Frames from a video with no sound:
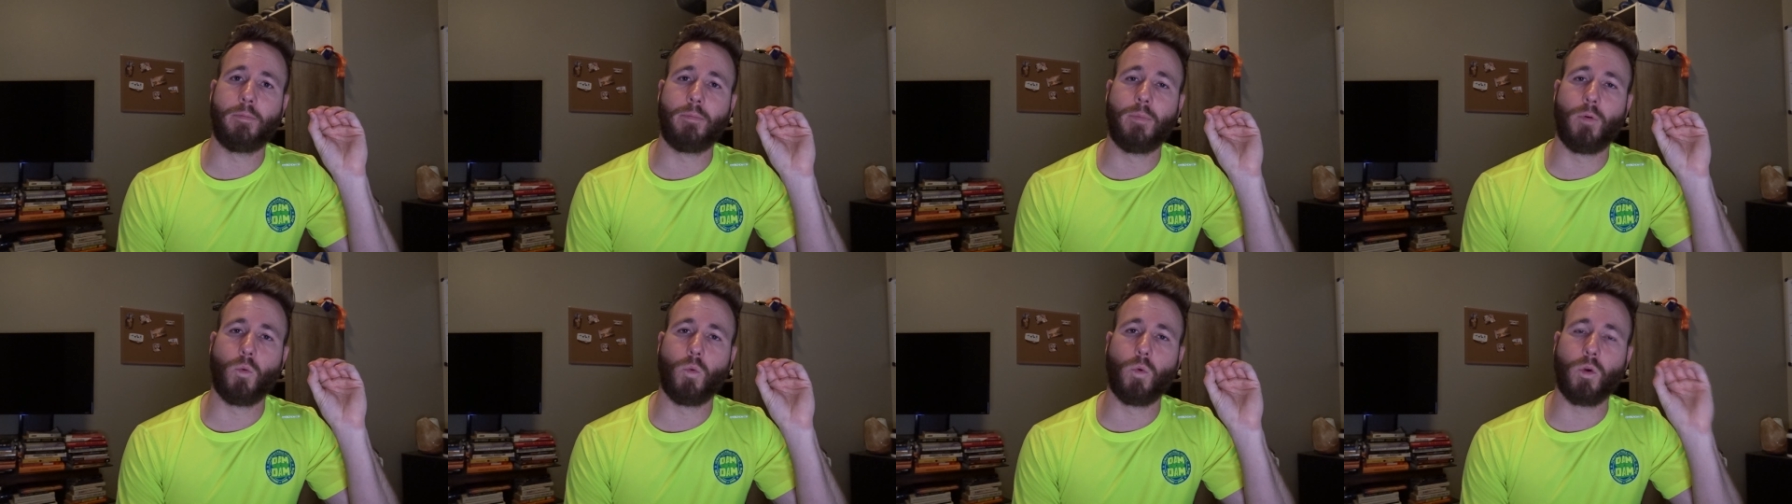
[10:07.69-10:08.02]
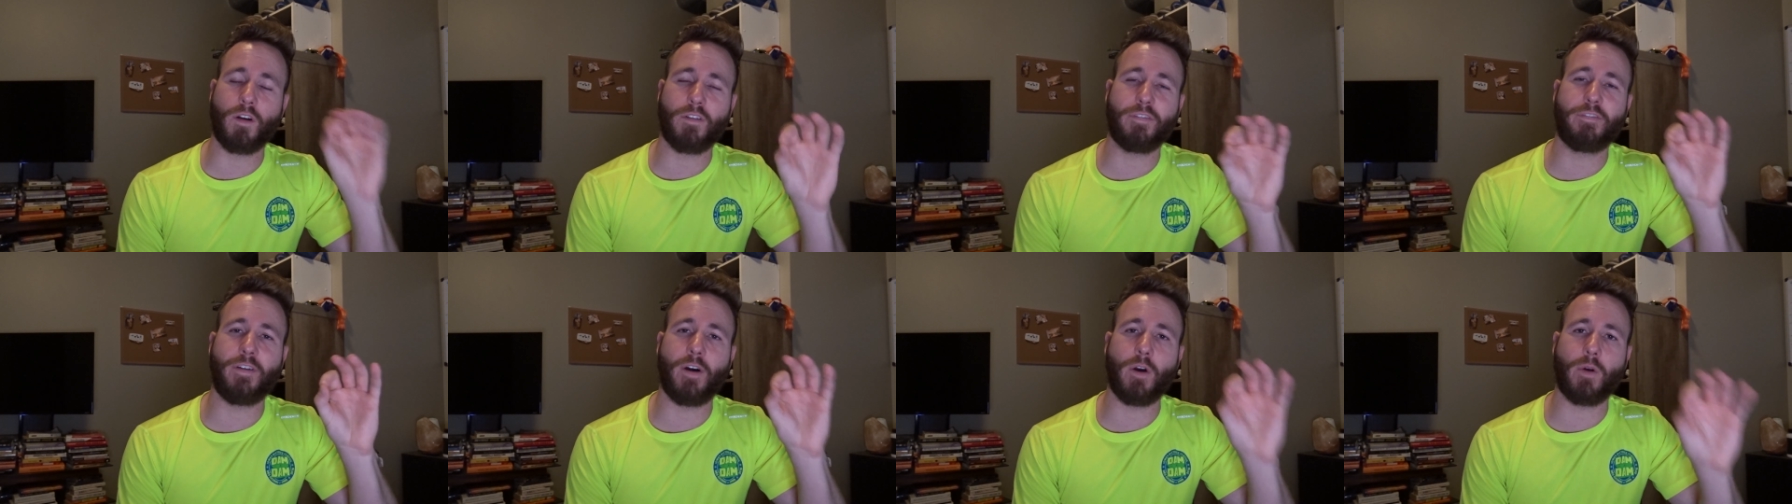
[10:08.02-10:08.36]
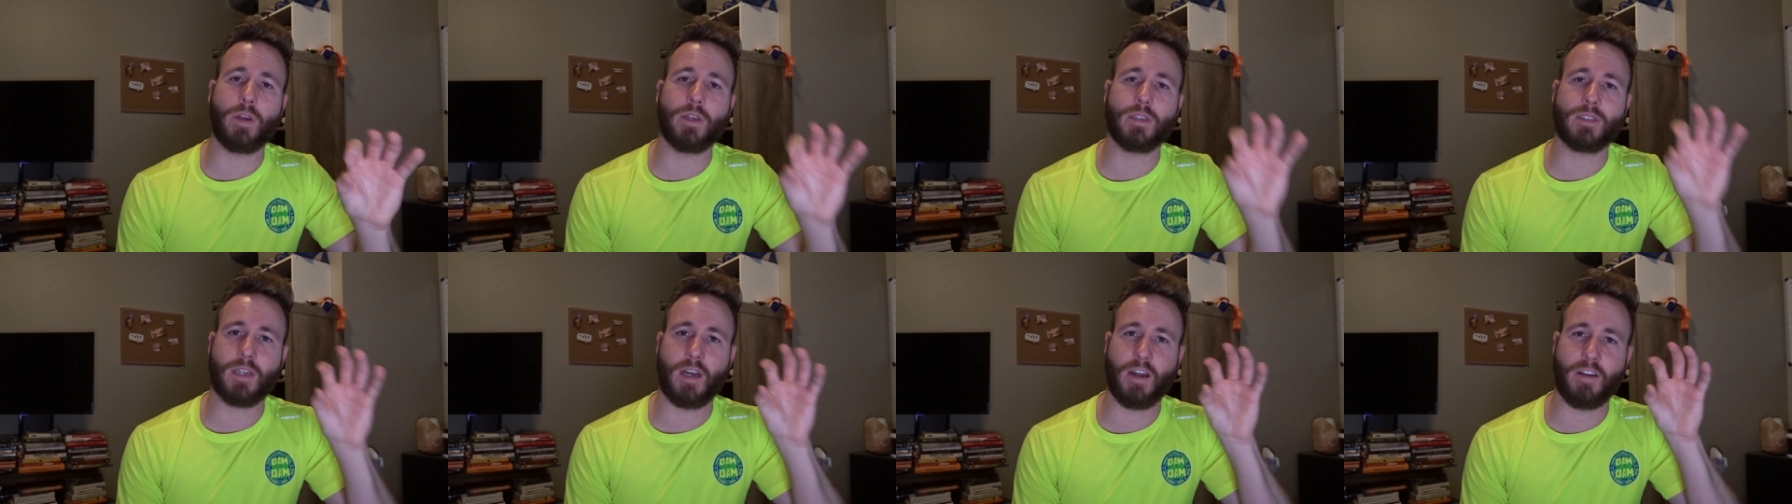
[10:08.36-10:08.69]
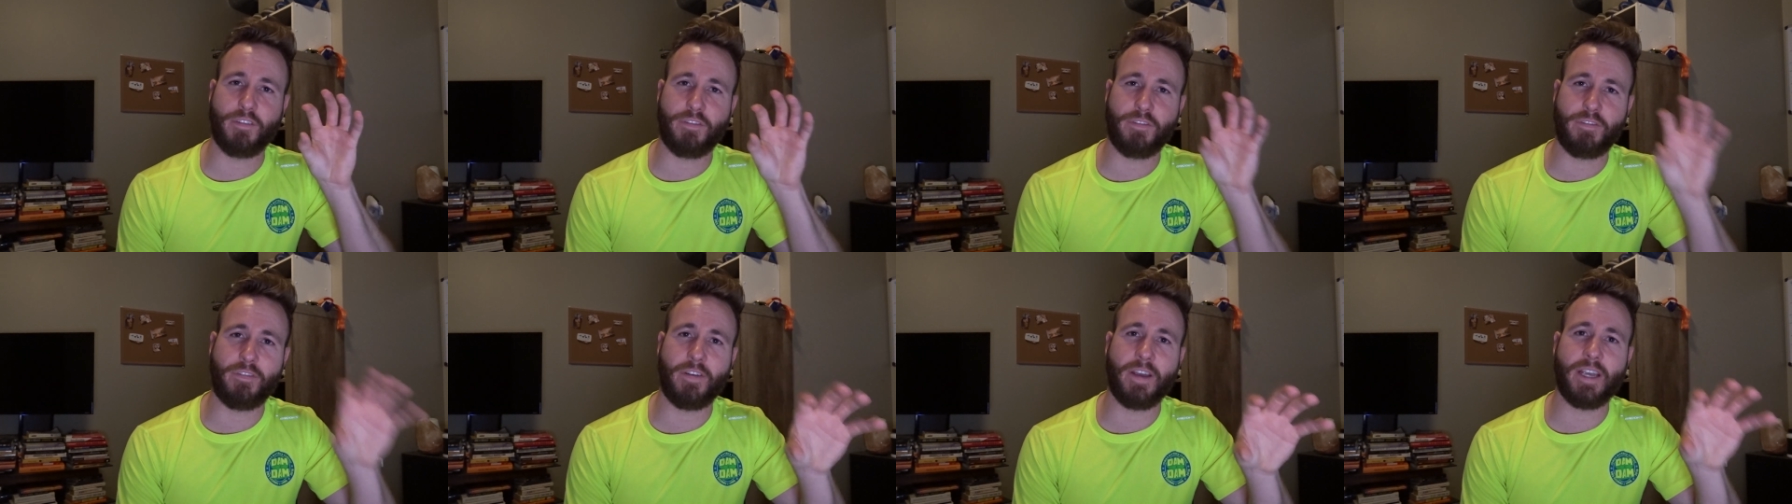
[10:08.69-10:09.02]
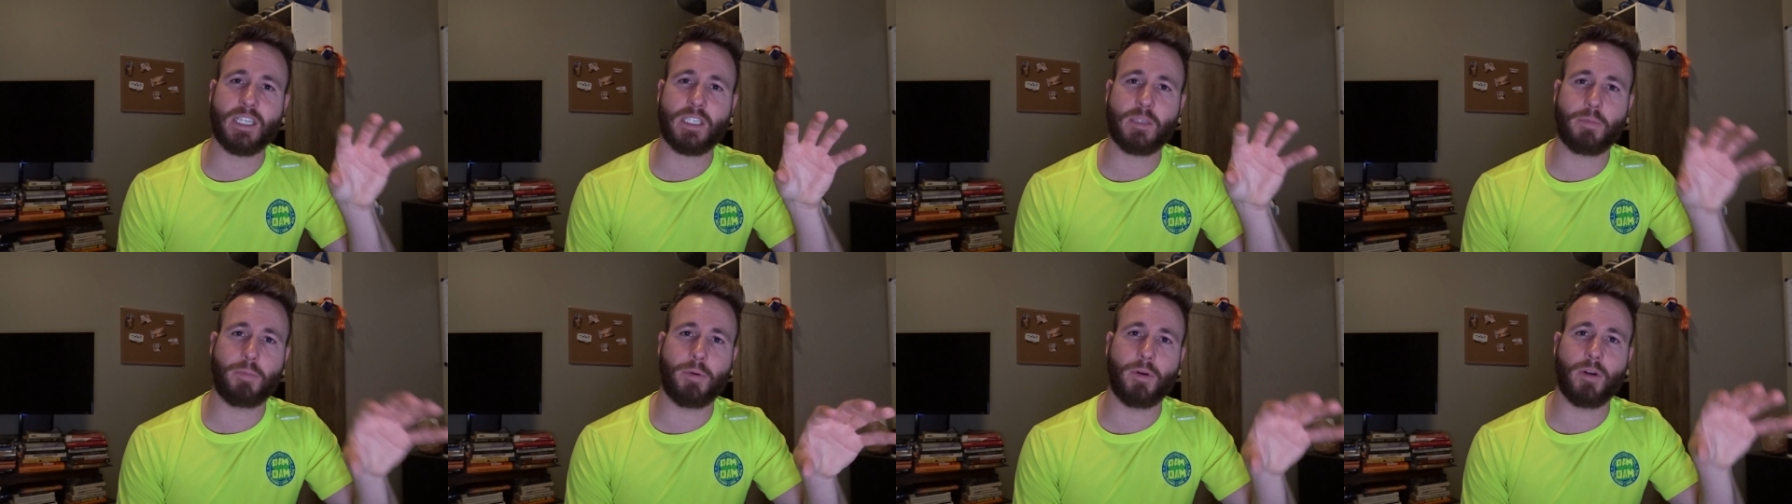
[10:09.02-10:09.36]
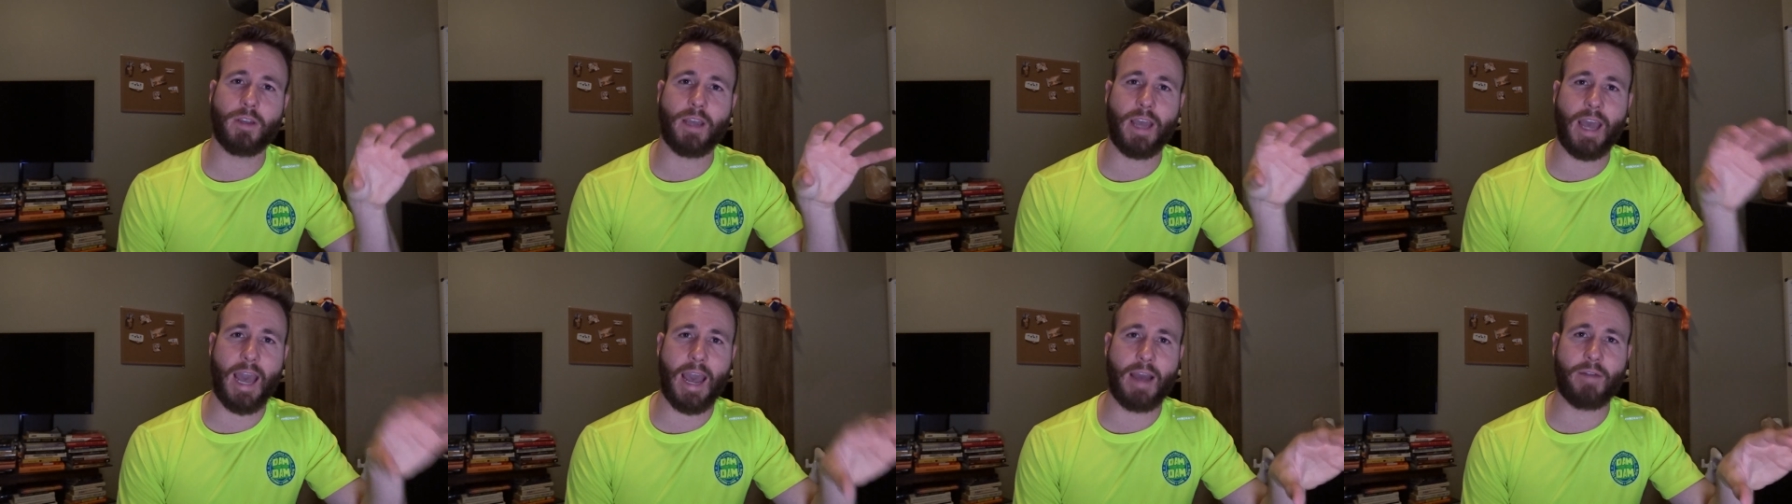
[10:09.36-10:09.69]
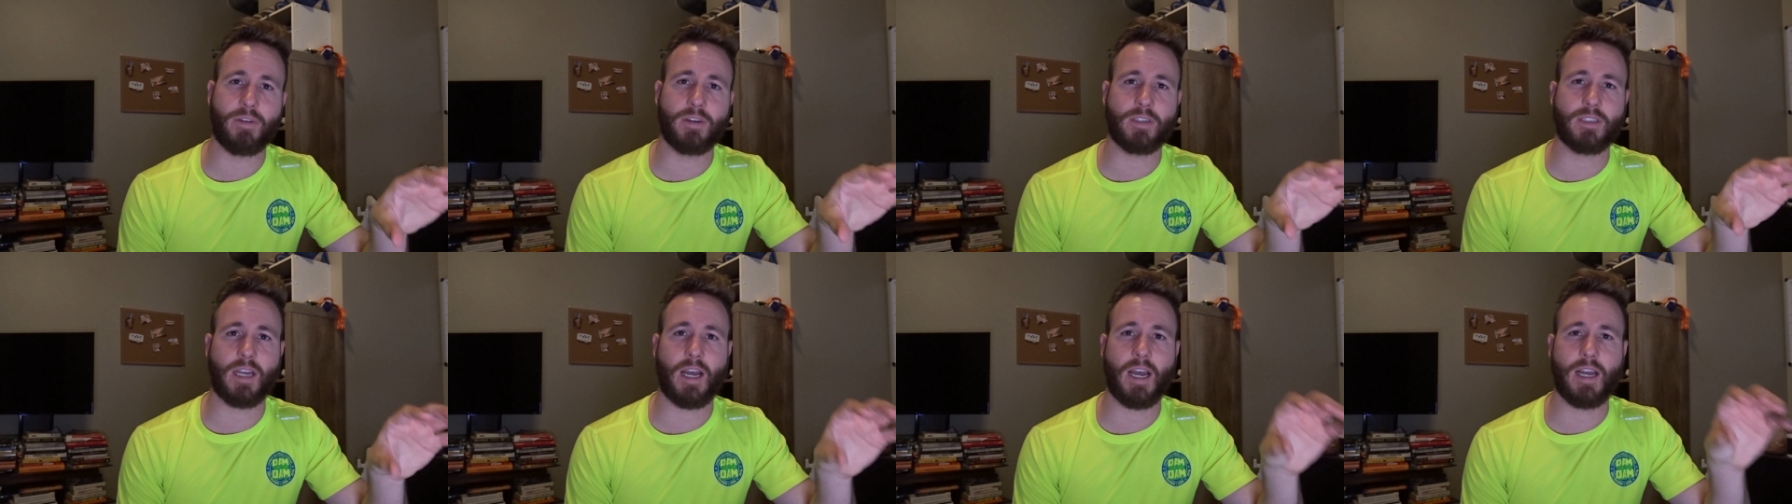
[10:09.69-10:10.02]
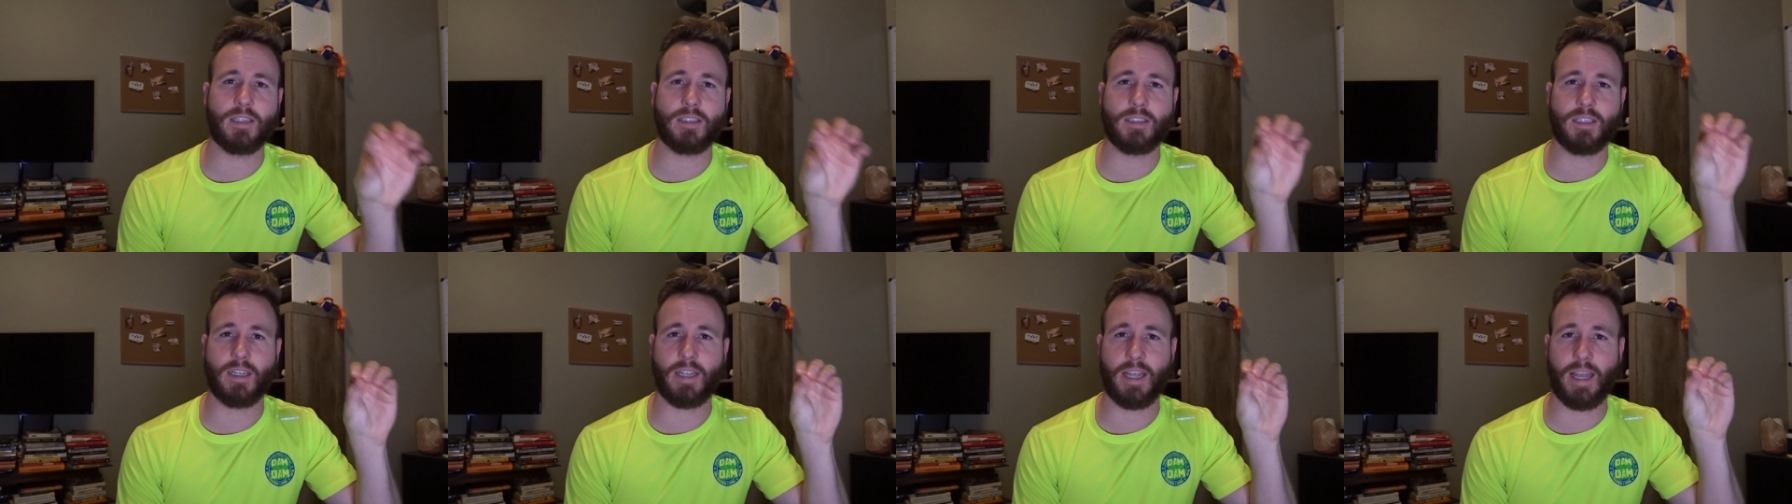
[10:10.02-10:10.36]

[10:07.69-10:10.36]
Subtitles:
We're focused on Facebook advertising